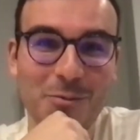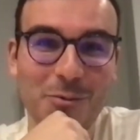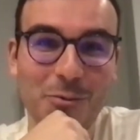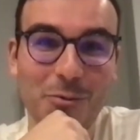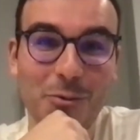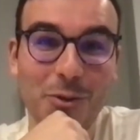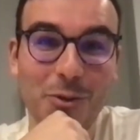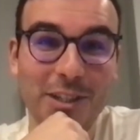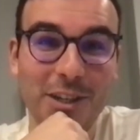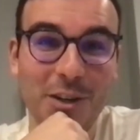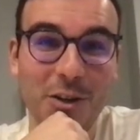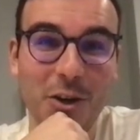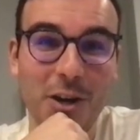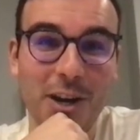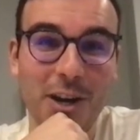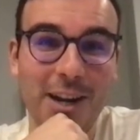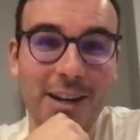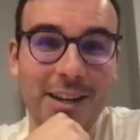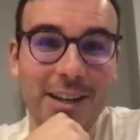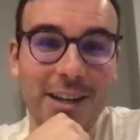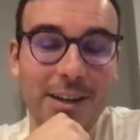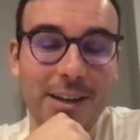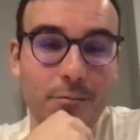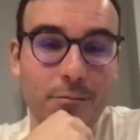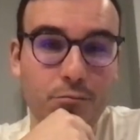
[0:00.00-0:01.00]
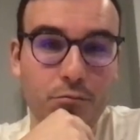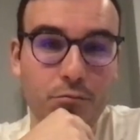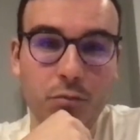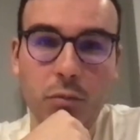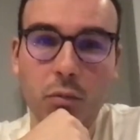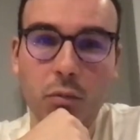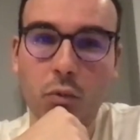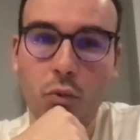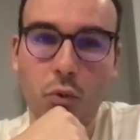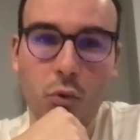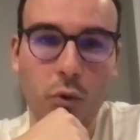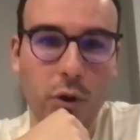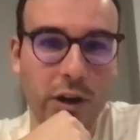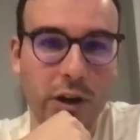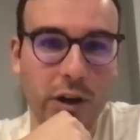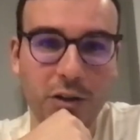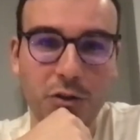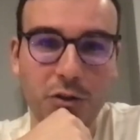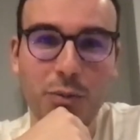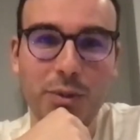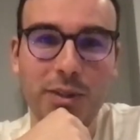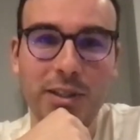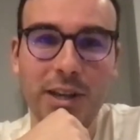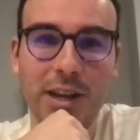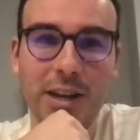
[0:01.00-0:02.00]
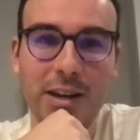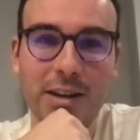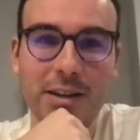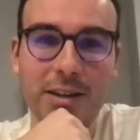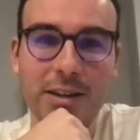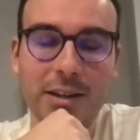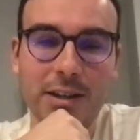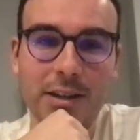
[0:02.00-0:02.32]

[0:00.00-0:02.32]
Was it a good idea? 100%.